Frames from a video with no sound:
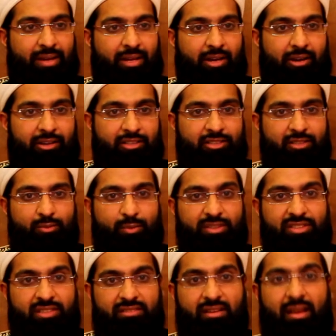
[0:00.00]
encouraged, which
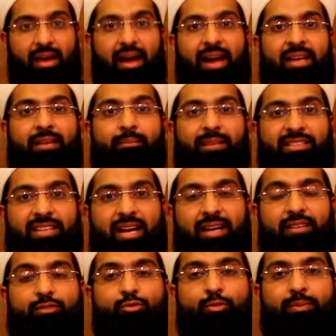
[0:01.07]
is
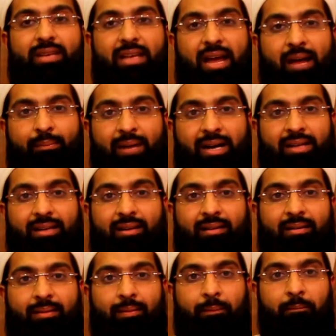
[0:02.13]
al-majalisu bil amana.
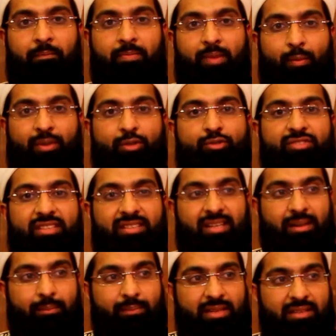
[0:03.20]
When you sit in
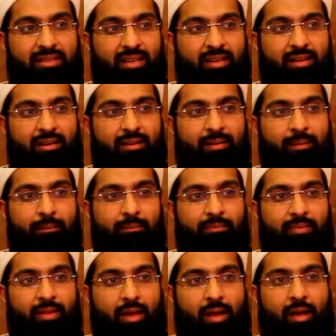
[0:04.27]
a meeting,
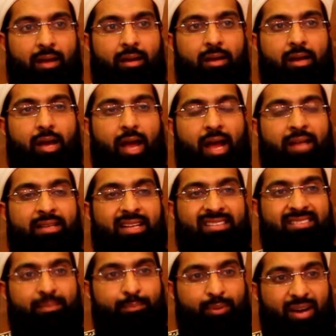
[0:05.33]
and that's
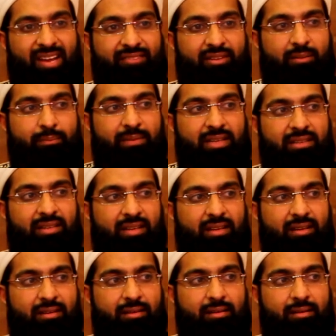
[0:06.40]
a private
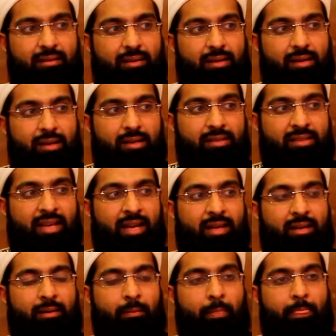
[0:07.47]
meeting,
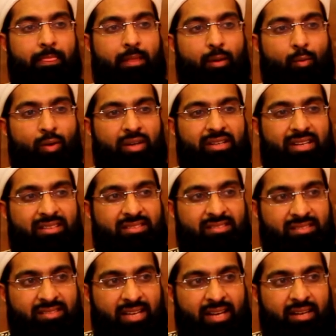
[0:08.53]
then what is
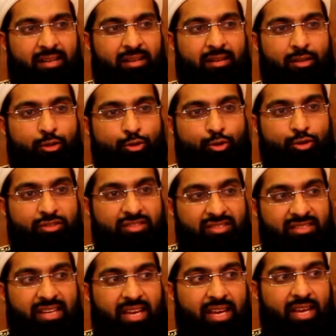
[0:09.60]
said should
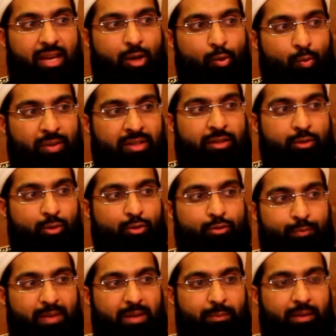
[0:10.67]
stay within those
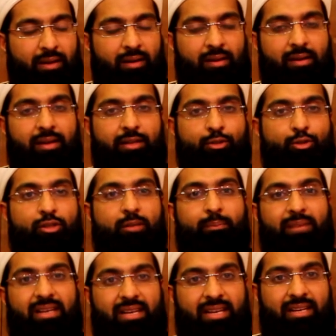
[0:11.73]
people. It shouldn't
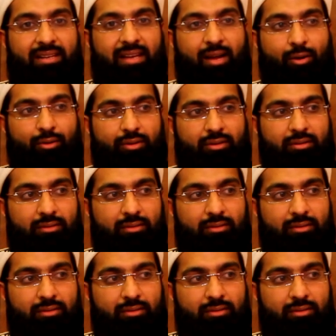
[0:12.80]
be leaked out.